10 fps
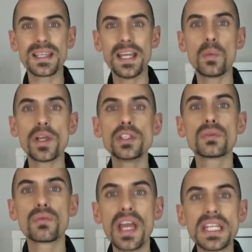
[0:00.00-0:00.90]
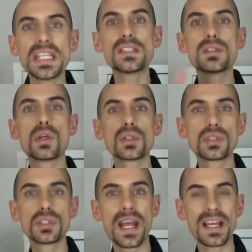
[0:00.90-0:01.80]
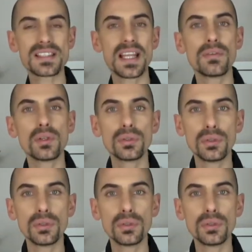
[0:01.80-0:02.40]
and when you're ready to go to the next level,